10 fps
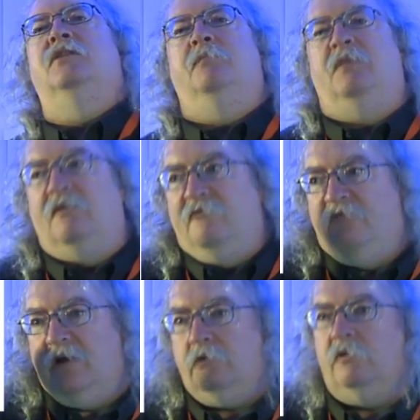something
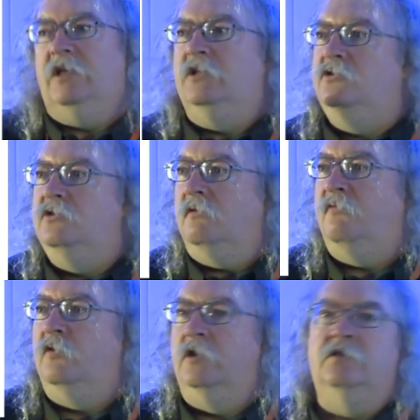very
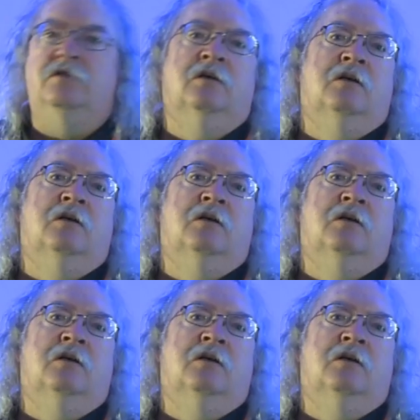different